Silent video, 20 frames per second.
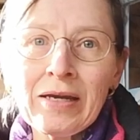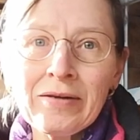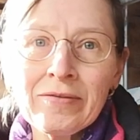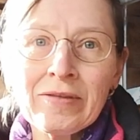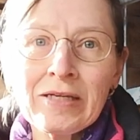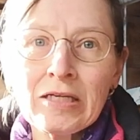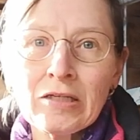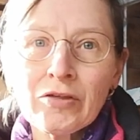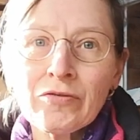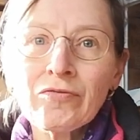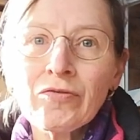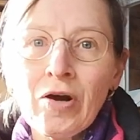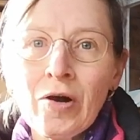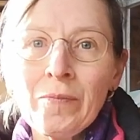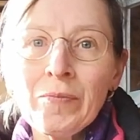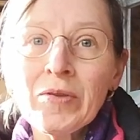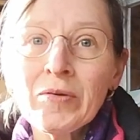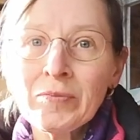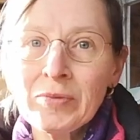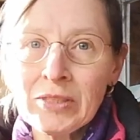at this
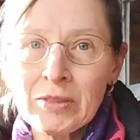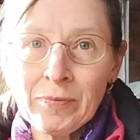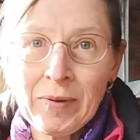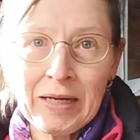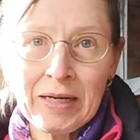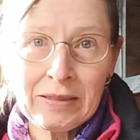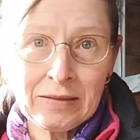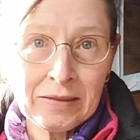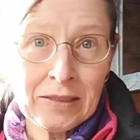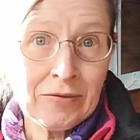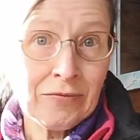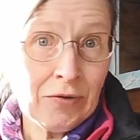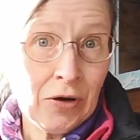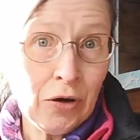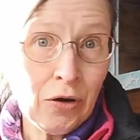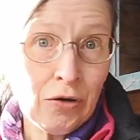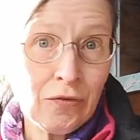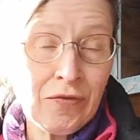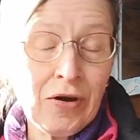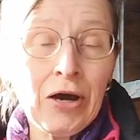from the perspective
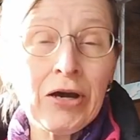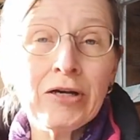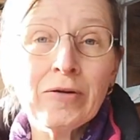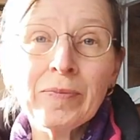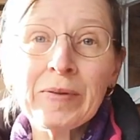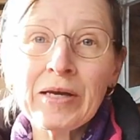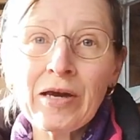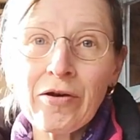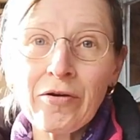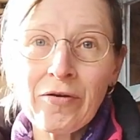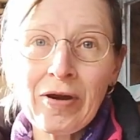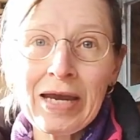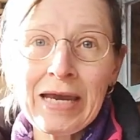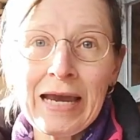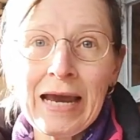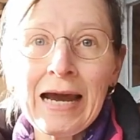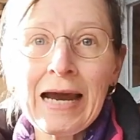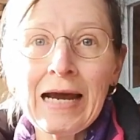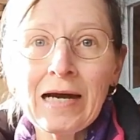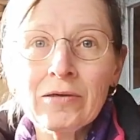of homing a
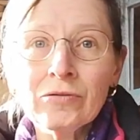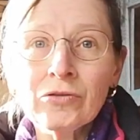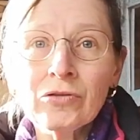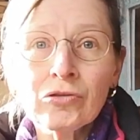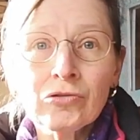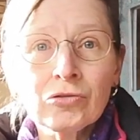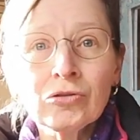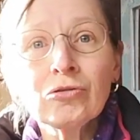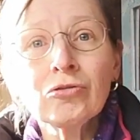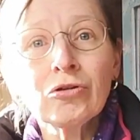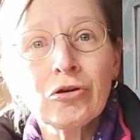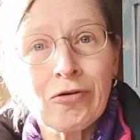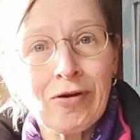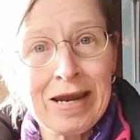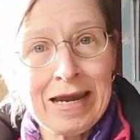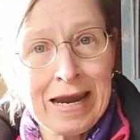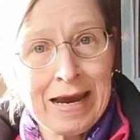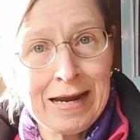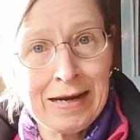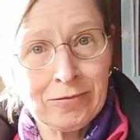greyhound through the
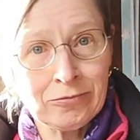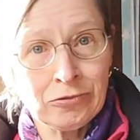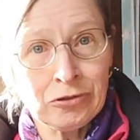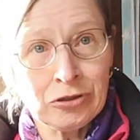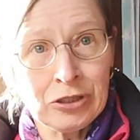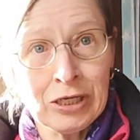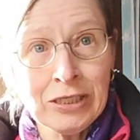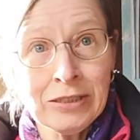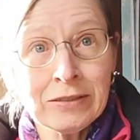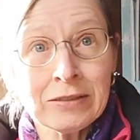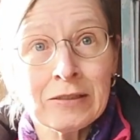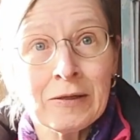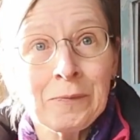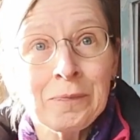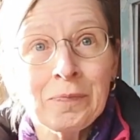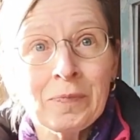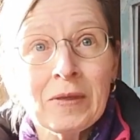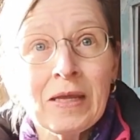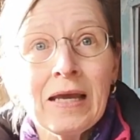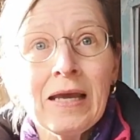Greyhound Trust.
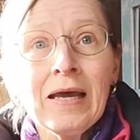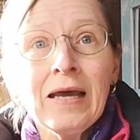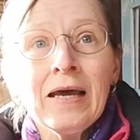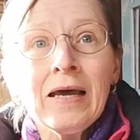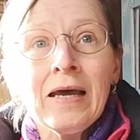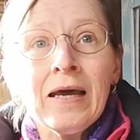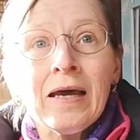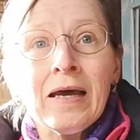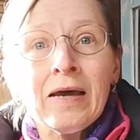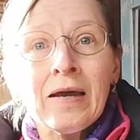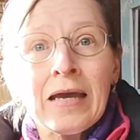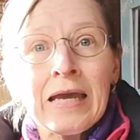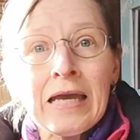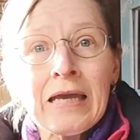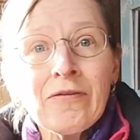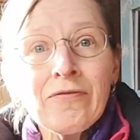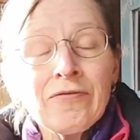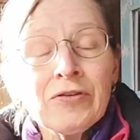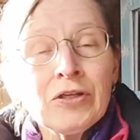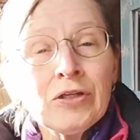
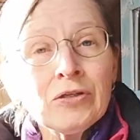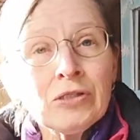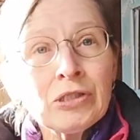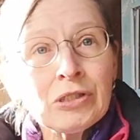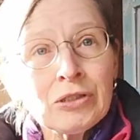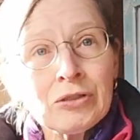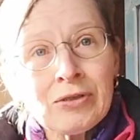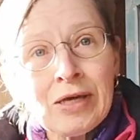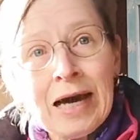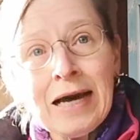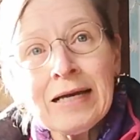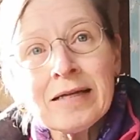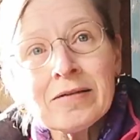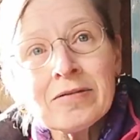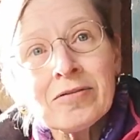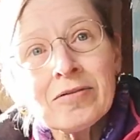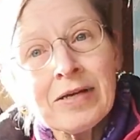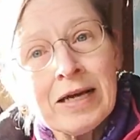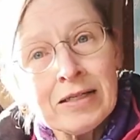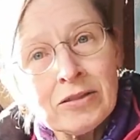If you do that,
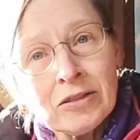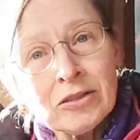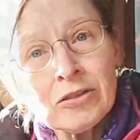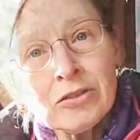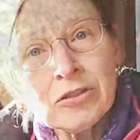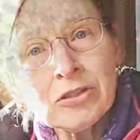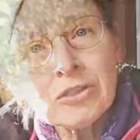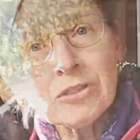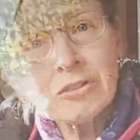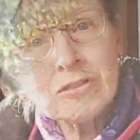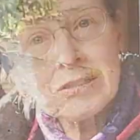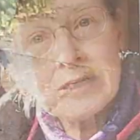then you should